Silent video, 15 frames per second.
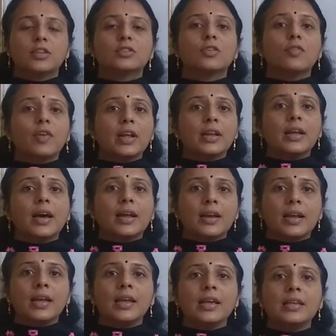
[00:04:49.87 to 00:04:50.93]
So when
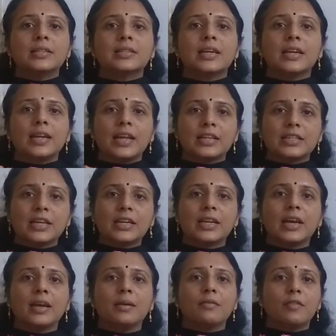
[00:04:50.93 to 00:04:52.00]
array is a data
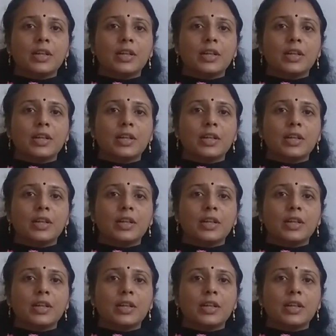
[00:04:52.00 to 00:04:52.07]
type,